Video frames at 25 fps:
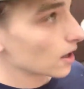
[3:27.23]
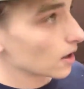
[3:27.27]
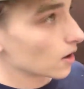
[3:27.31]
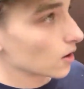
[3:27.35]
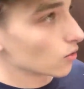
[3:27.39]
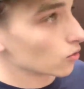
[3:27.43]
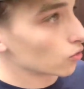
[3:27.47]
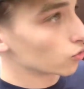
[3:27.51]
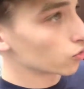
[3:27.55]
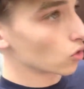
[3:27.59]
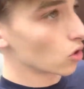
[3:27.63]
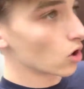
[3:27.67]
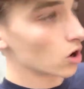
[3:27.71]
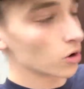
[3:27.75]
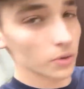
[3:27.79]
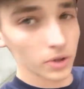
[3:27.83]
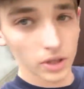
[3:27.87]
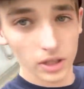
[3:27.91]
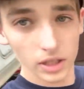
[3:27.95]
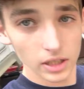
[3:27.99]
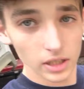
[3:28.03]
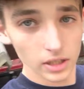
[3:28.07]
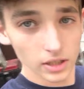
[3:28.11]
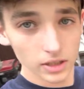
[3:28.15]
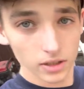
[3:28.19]
wrong with
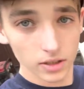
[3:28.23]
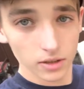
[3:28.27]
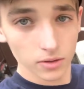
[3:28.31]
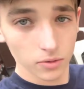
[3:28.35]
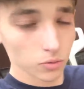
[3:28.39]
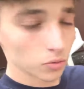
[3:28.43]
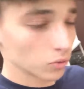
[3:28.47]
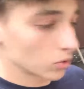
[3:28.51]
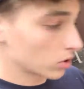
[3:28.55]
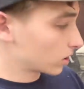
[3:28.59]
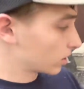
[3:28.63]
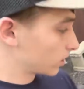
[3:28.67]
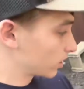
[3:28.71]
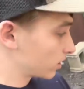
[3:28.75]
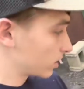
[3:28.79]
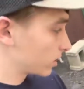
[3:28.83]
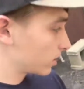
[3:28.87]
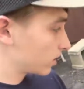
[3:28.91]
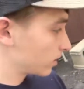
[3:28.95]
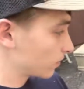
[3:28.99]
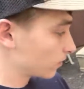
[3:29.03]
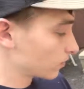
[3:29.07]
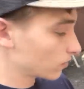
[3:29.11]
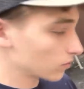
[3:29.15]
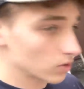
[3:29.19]
these was
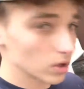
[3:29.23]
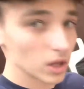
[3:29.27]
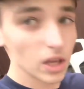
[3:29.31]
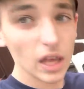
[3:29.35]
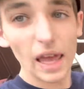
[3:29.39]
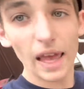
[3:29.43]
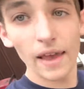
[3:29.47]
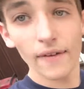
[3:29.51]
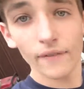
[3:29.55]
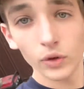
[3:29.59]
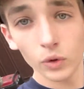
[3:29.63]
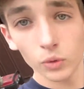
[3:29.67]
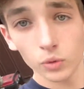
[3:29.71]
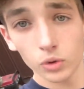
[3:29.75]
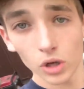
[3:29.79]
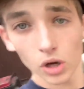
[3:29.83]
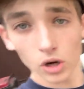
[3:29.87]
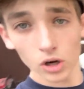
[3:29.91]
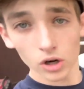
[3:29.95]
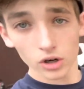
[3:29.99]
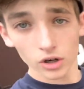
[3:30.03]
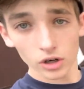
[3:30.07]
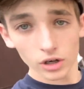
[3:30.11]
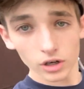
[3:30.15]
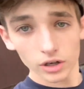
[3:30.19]
if you
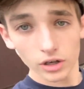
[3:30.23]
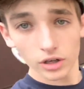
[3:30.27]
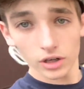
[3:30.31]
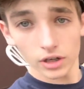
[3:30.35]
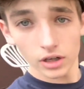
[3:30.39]
turn,